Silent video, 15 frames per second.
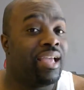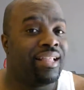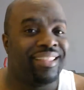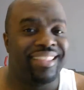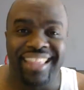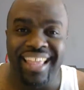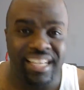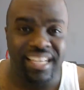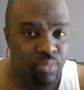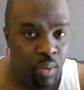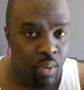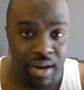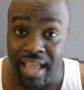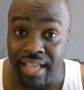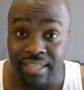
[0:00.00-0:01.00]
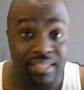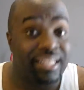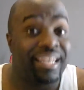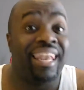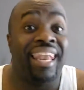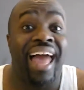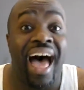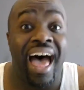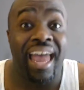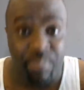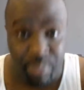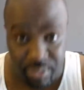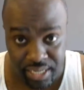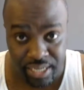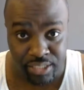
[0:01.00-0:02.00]
This one has a lot of
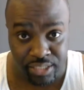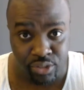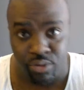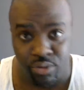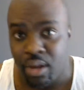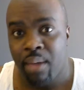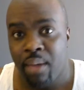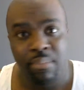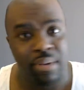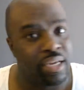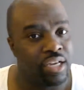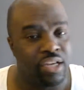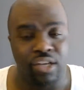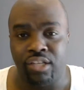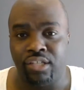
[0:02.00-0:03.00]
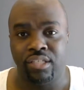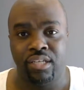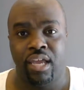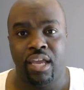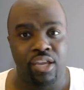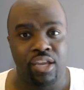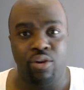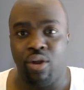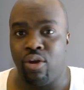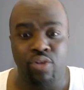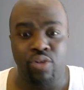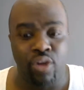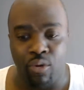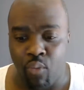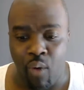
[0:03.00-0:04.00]
potential because you
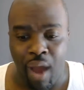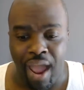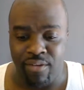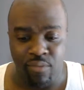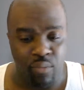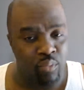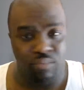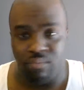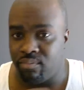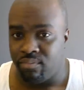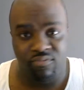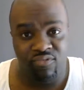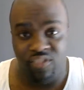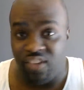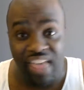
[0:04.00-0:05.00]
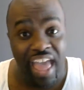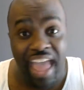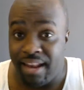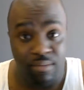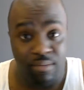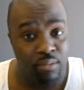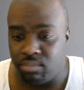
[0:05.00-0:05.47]
can write for that.